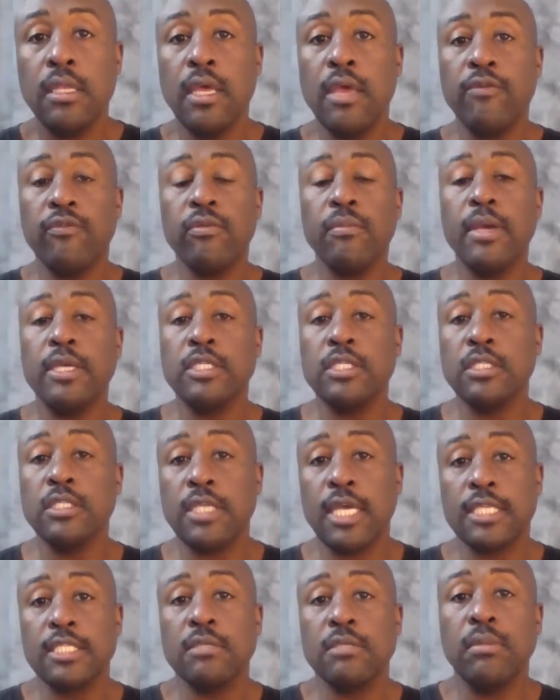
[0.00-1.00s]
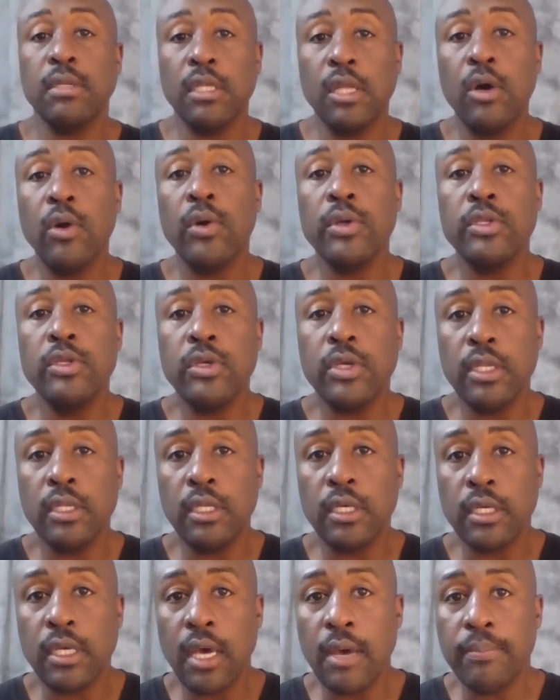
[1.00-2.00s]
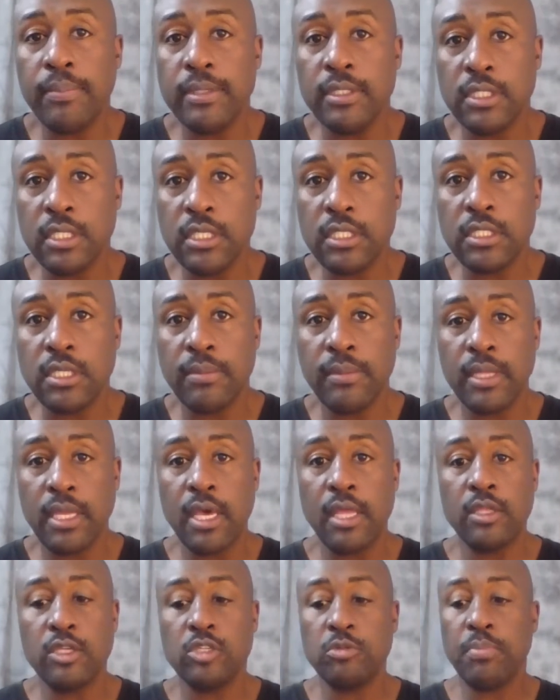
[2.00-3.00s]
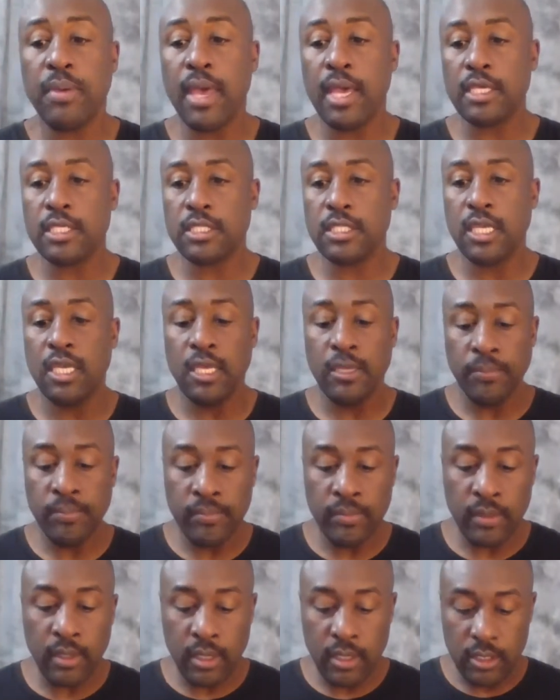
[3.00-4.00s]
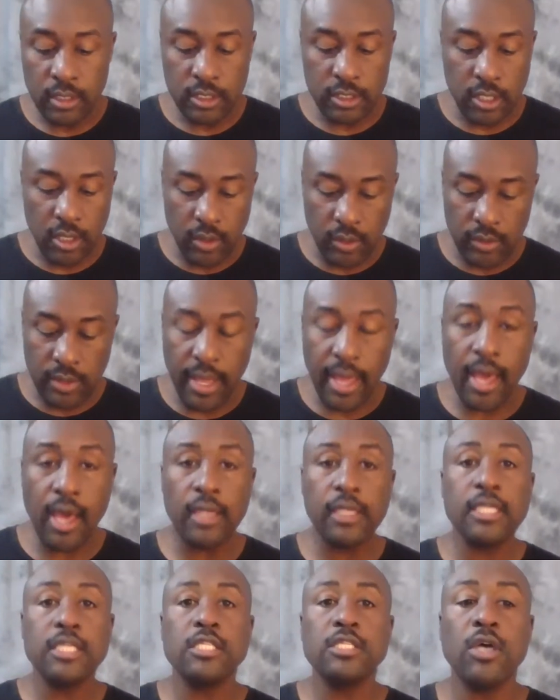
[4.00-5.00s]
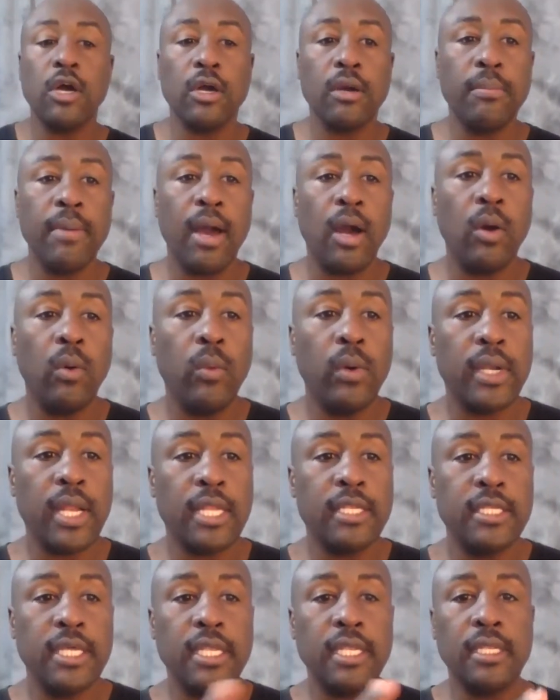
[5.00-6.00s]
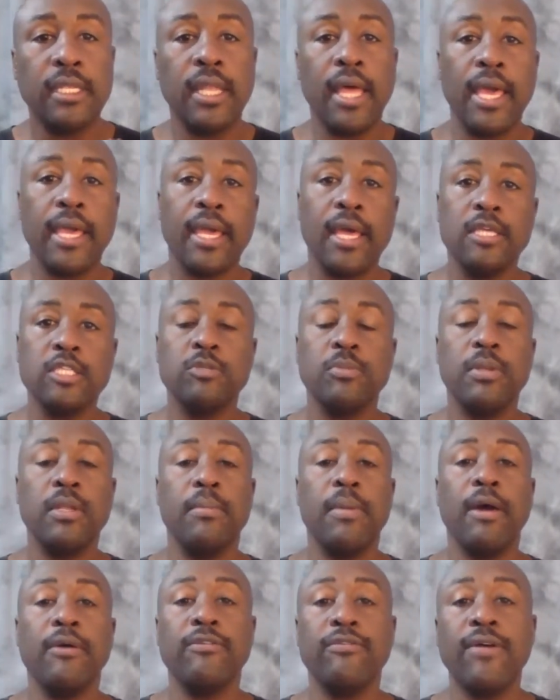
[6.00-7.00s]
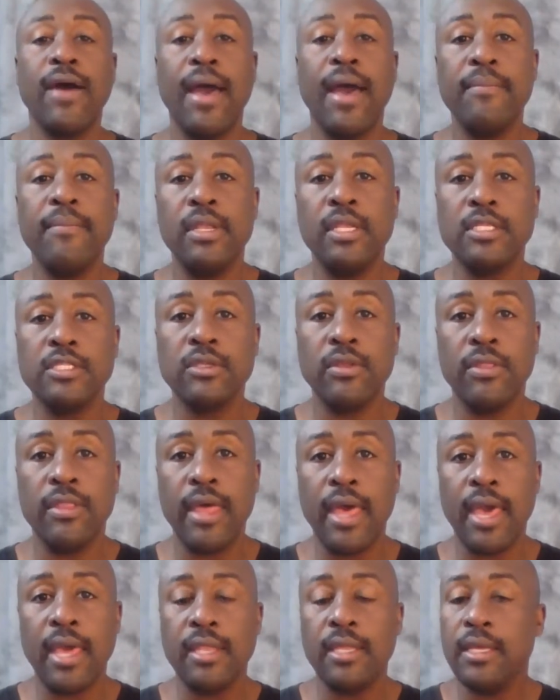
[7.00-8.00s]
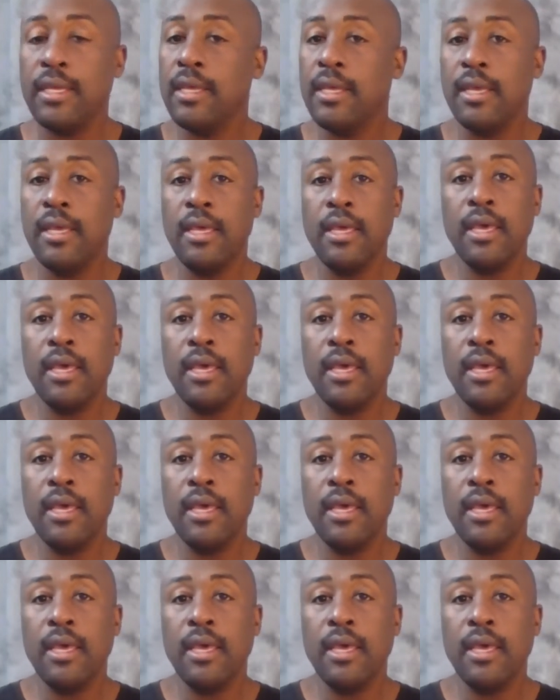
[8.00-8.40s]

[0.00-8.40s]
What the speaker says: the information section below, and you can look up and see some of the other specs. So now let's talk about what I didn't like. I'll spend about 5 minutes on that,